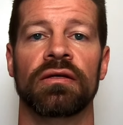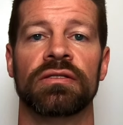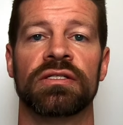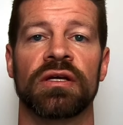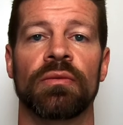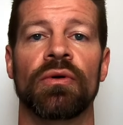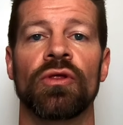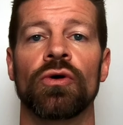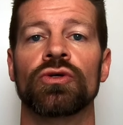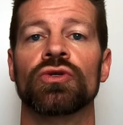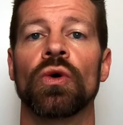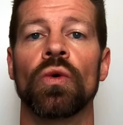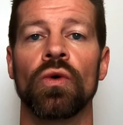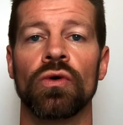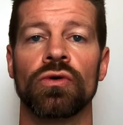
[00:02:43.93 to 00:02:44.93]
some of those
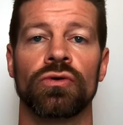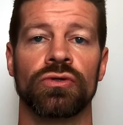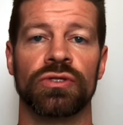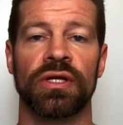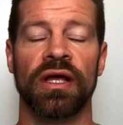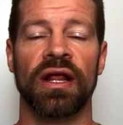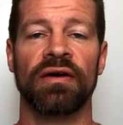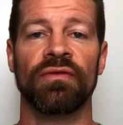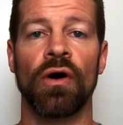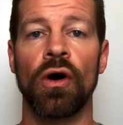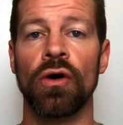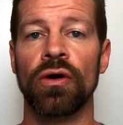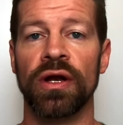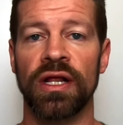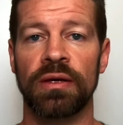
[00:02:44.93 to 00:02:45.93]
orders that have
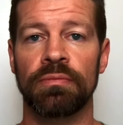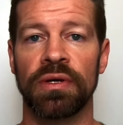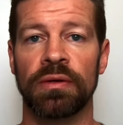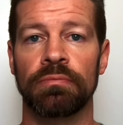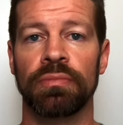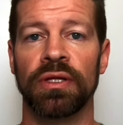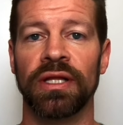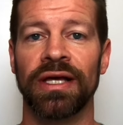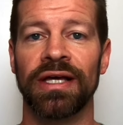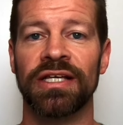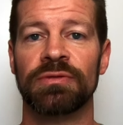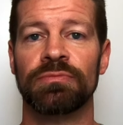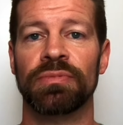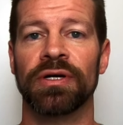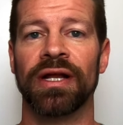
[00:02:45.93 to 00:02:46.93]
already been
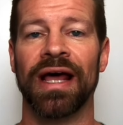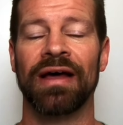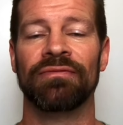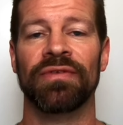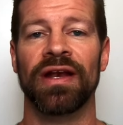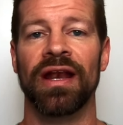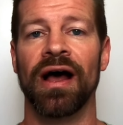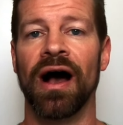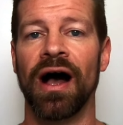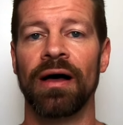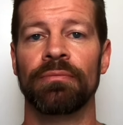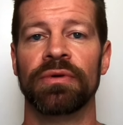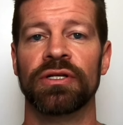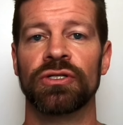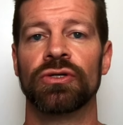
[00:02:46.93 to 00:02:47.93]
placed but have
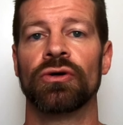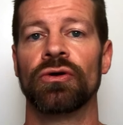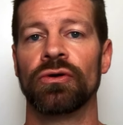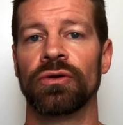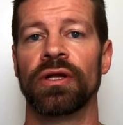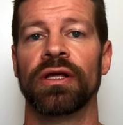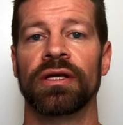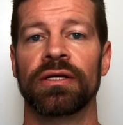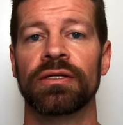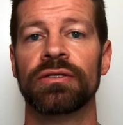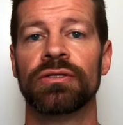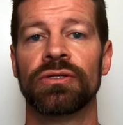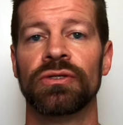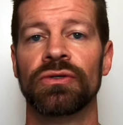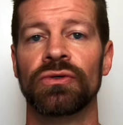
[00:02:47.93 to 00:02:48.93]
not been turned
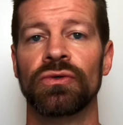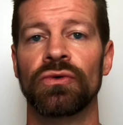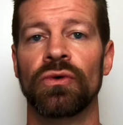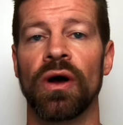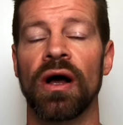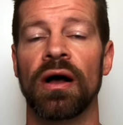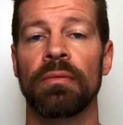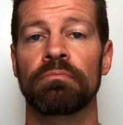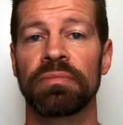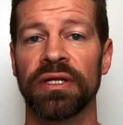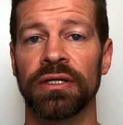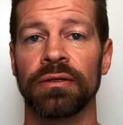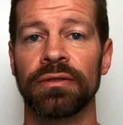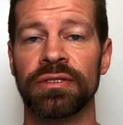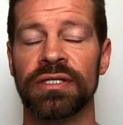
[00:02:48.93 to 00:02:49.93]
into
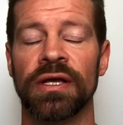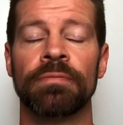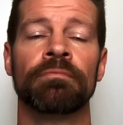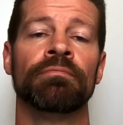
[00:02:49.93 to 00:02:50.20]
builds.